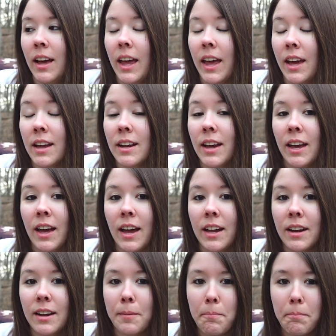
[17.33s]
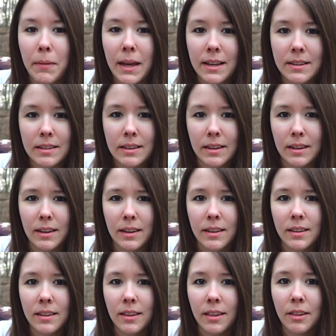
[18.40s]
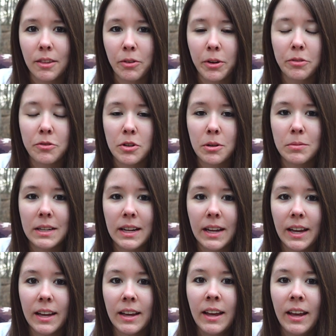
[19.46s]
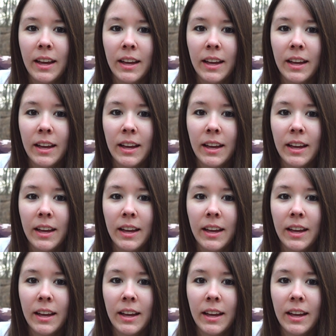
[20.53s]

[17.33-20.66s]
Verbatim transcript: and I had an amazing thrift trip today.